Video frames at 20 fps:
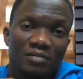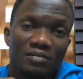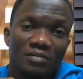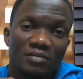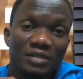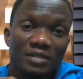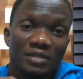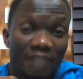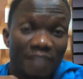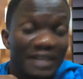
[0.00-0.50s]

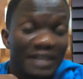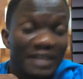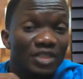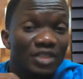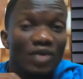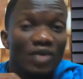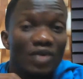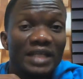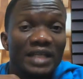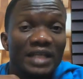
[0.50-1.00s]
The
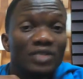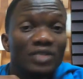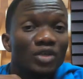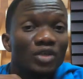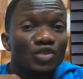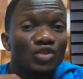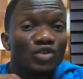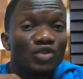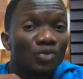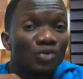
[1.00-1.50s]
marriage you are in a
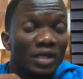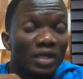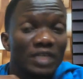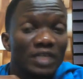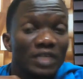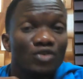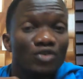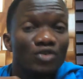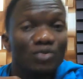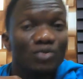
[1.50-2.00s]
rush to run
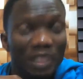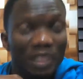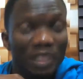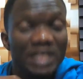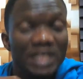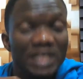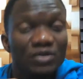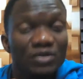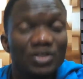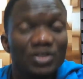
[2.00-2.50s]
into
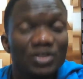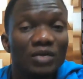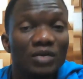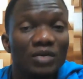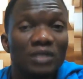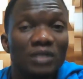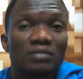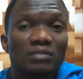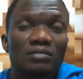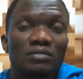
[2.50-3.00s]
killed
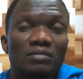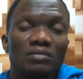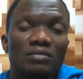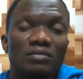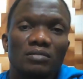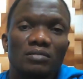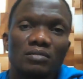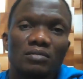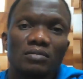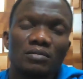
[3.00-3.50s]
someone.
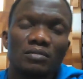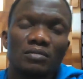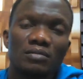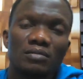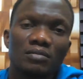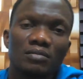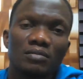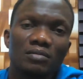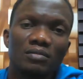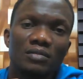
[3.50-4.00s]

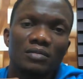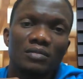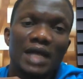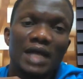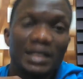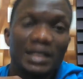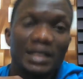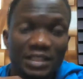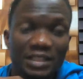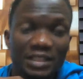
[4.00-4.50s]

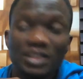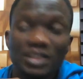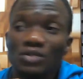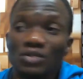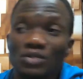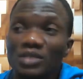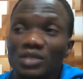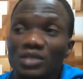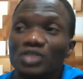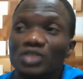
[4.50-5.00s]
And the
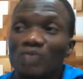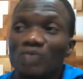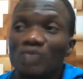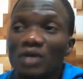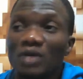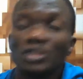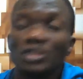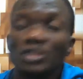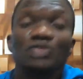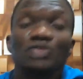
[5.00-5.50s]
singleness you
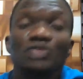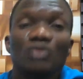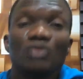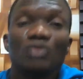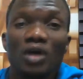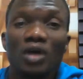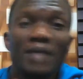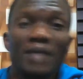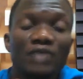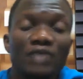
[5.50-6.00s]
are rushing to
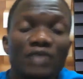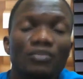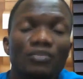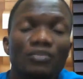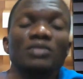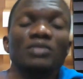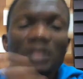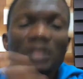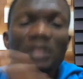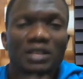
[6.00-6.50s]
come out
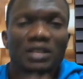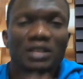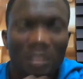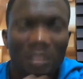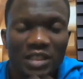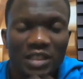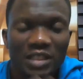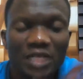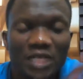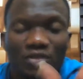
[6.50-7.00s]

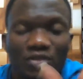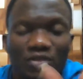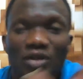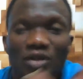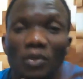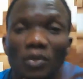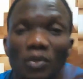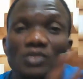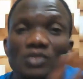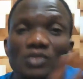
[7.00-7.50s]
killed
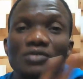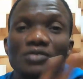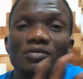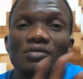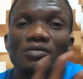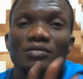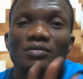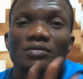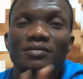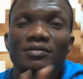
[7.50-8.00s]
someone.
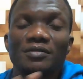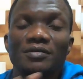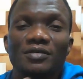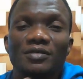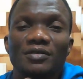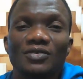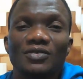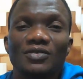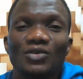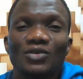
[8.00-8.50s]

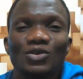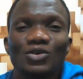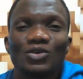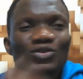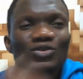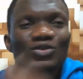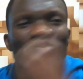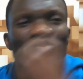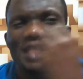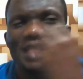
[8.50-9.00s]

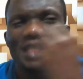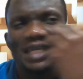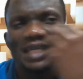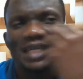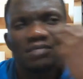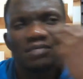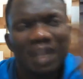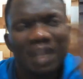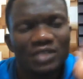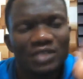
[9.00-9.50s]
So either
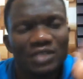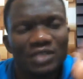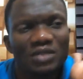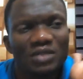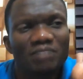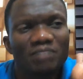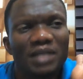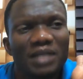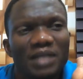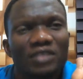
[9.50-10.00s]
the
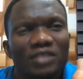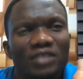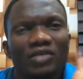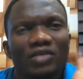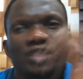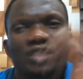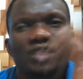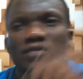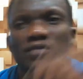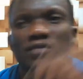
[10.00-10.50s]
masculine part of
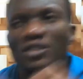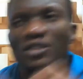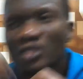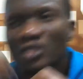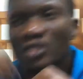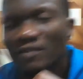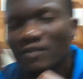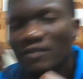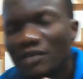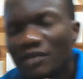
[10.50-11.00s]
your experience
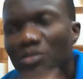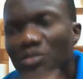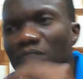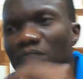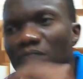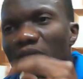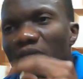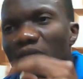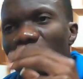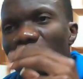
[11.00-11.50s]
or the
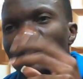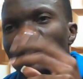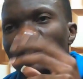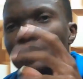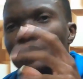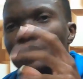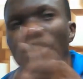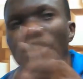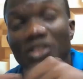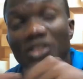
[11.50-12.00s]
feminine part of your
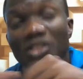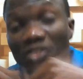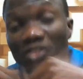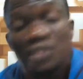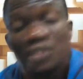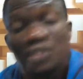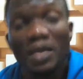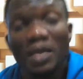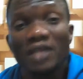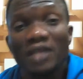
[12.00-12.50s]
experience is
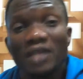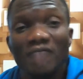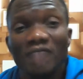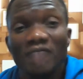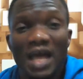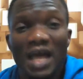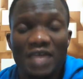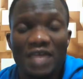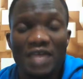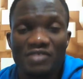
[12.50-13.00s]
just part of
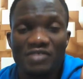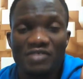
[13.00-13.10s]
life.